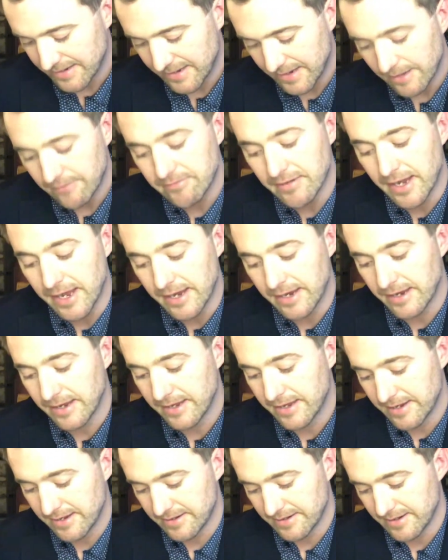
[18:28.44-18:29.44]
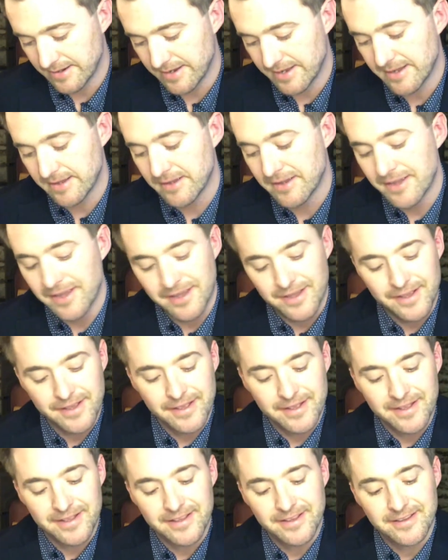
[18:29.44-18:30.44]
lovely. And
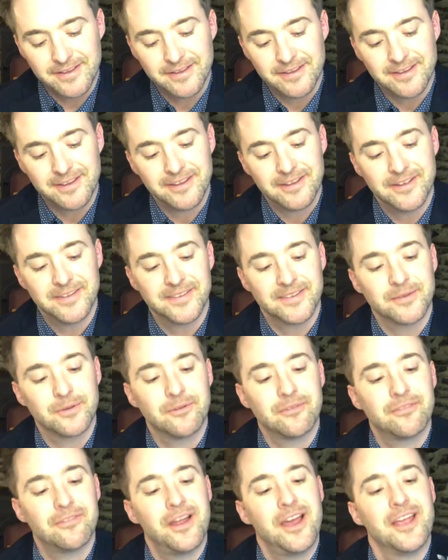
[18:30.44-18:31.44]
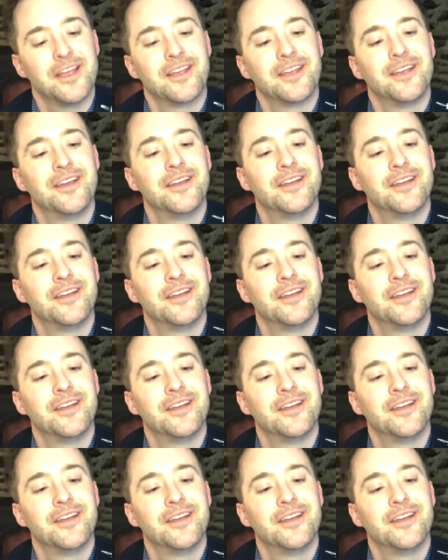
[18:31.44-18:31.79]
it's sort of like,